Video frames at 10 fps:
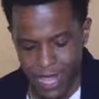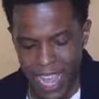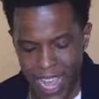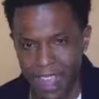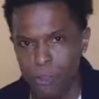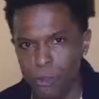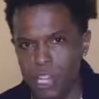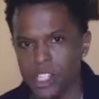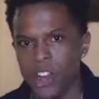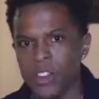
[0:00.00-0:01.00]
Every
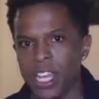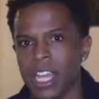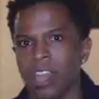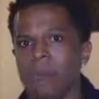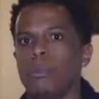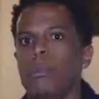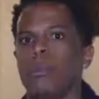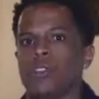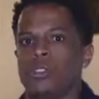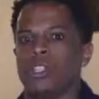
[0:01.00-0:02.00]
journey
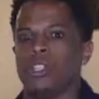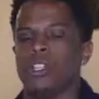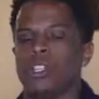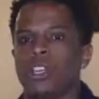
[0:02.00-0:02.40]
upwards